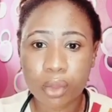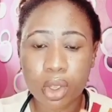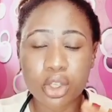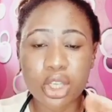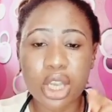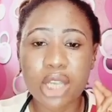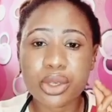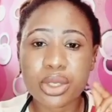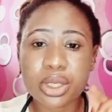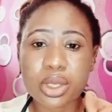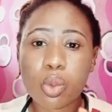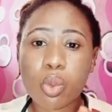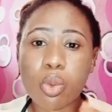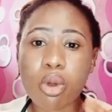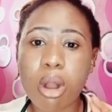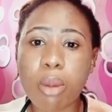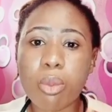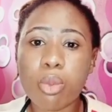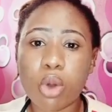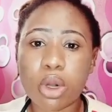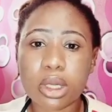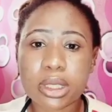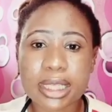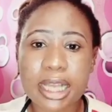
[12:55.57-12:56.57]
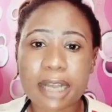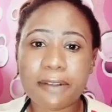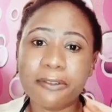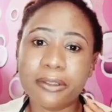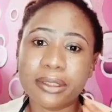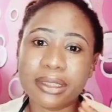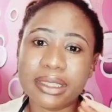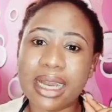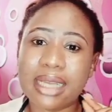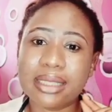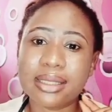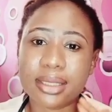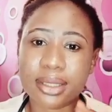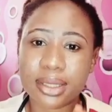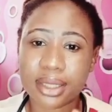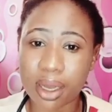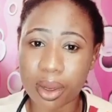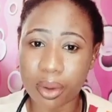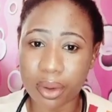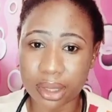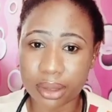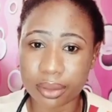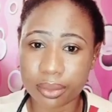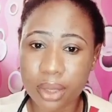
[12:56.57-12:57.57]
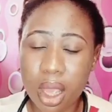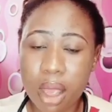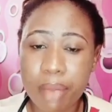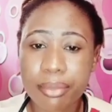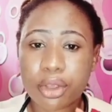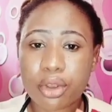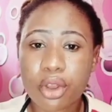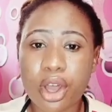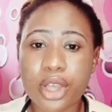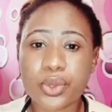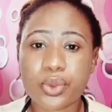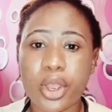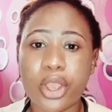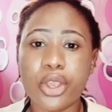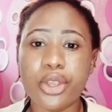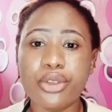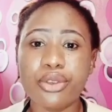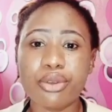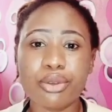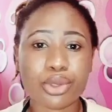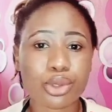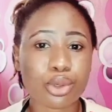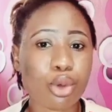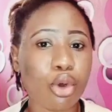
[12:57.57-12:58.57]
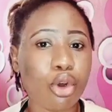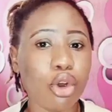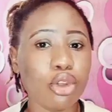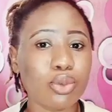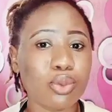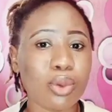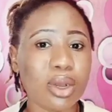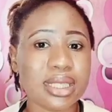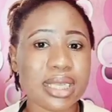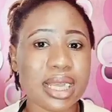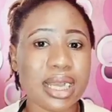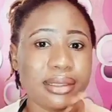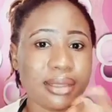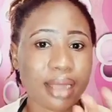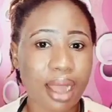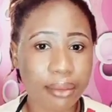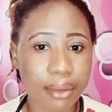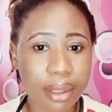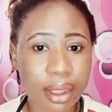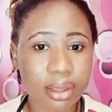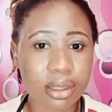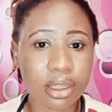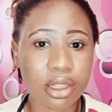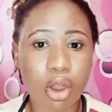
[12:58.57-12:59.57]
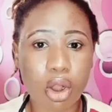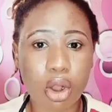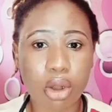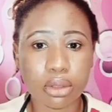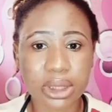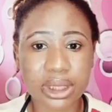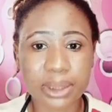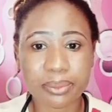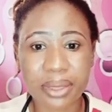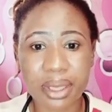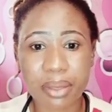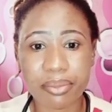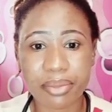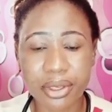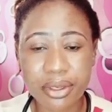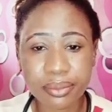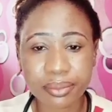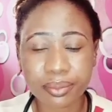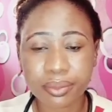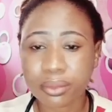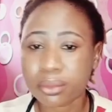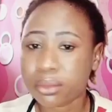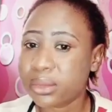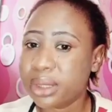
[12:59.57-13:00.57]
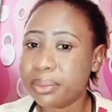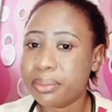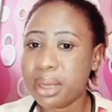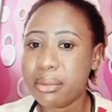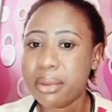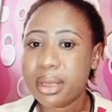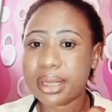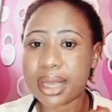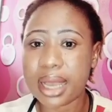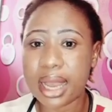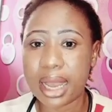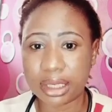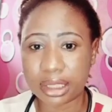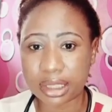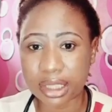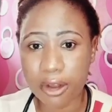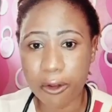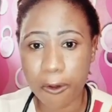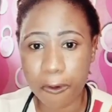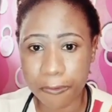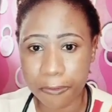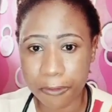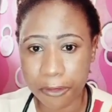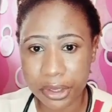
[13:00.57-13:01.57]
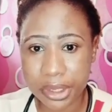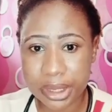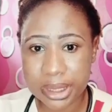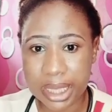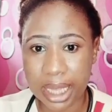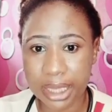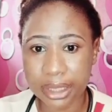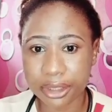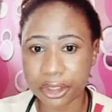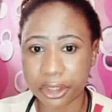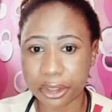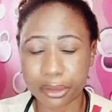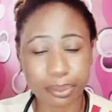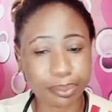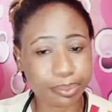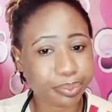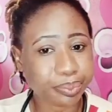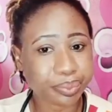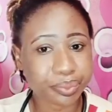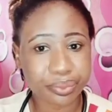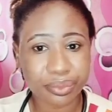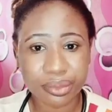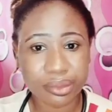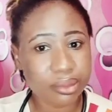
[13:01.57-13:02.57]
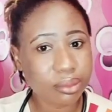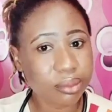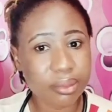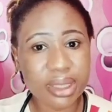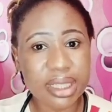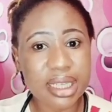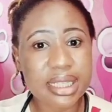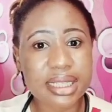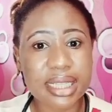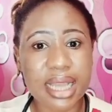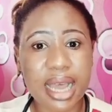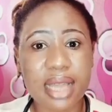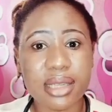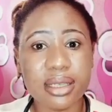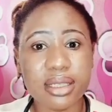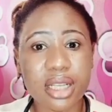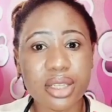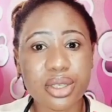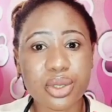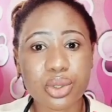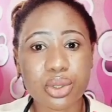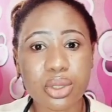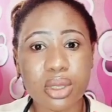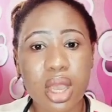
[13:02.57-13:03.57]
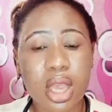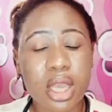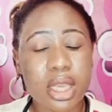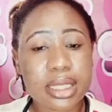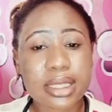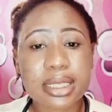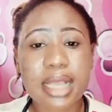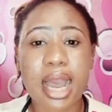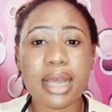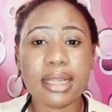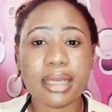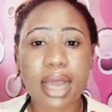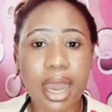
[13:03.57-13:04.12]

You are using warm water for that shower. Because when you use cold water directly on the baby can convulse and it can